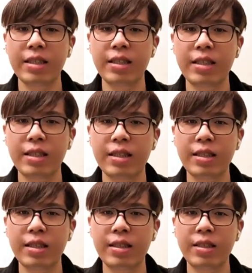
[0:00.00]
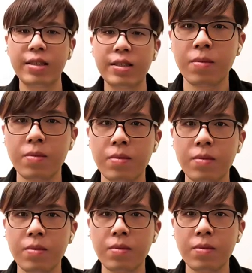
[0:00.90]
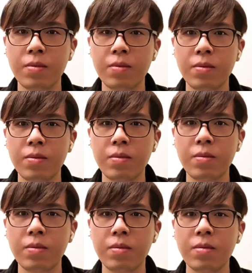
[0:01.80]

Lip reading: No one is speaking in this clip.